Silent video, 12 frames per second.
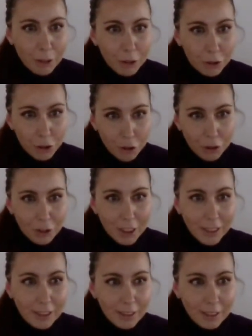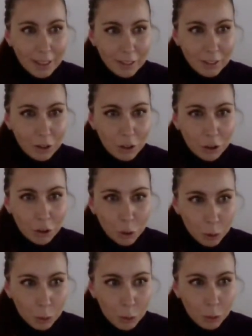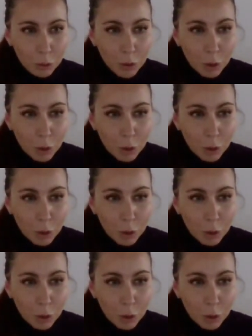but surely it is not the tool